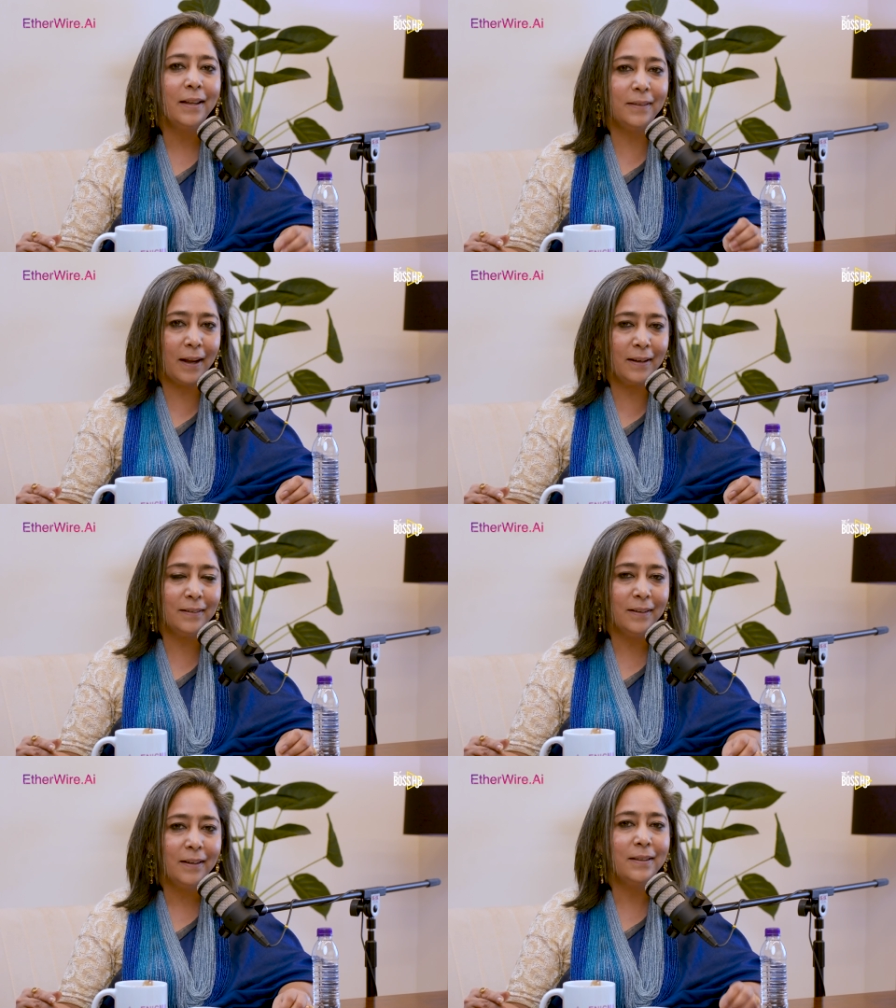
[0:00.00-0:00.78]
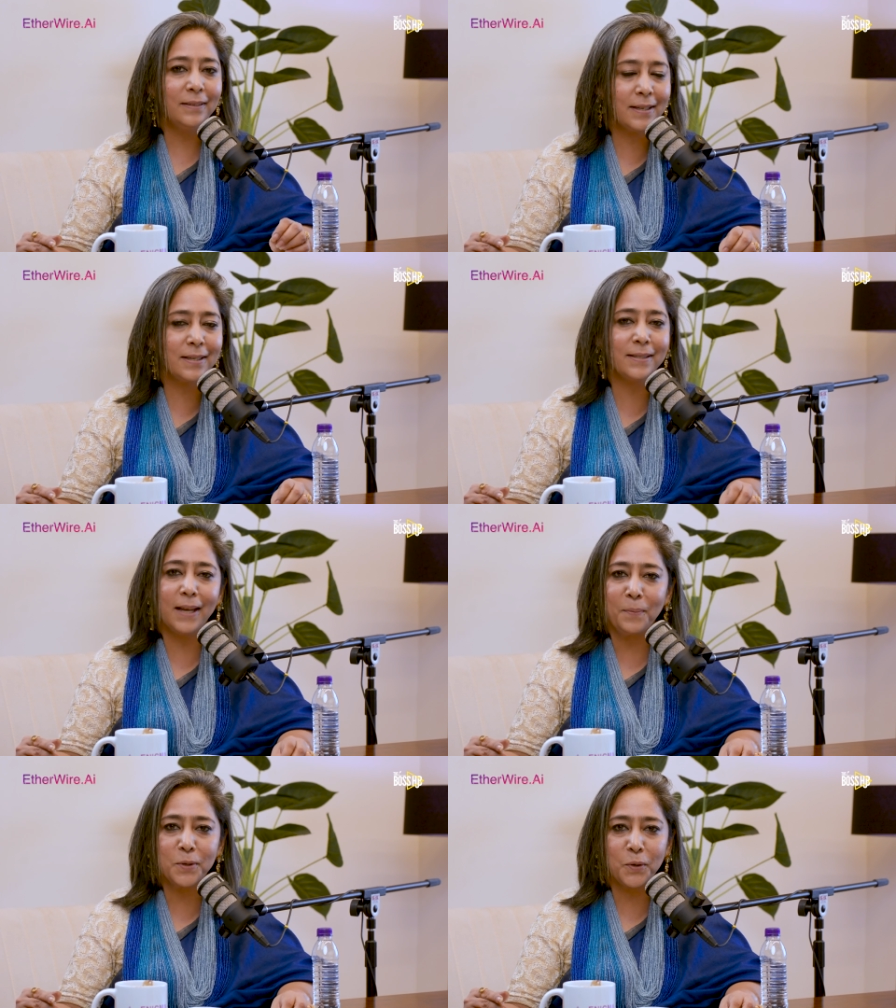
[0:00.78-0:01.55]
then this is
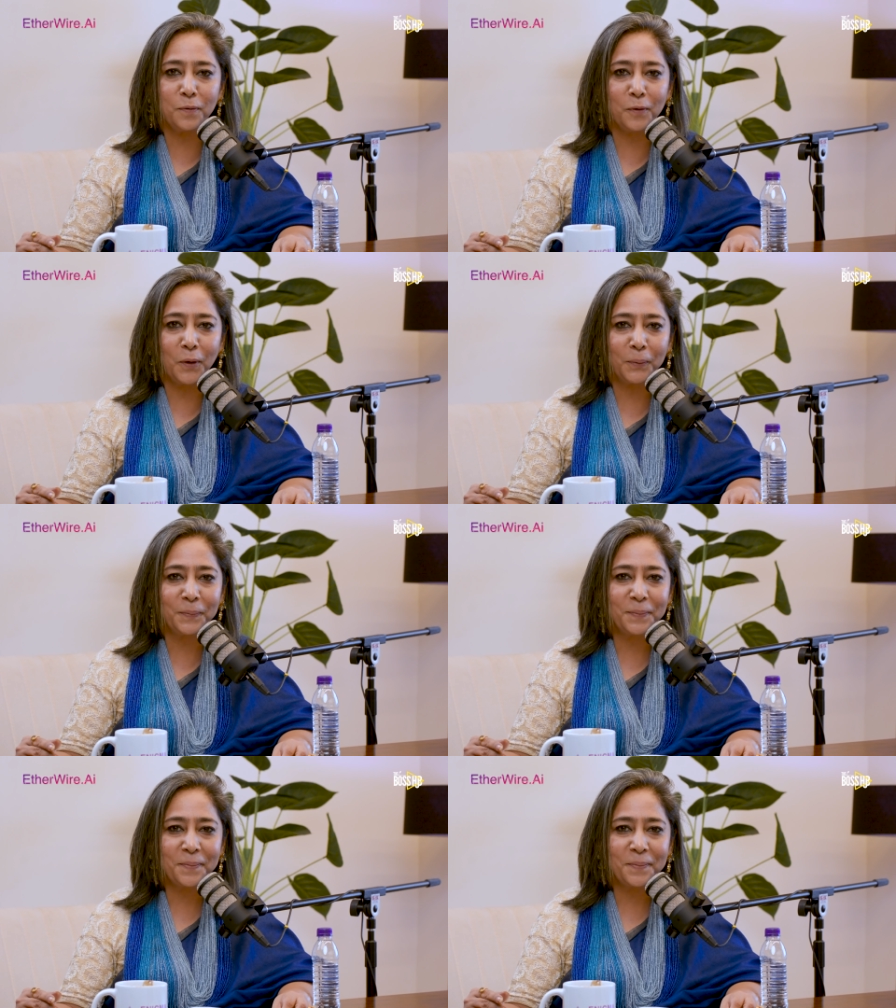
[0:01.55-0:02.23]
the episode for you.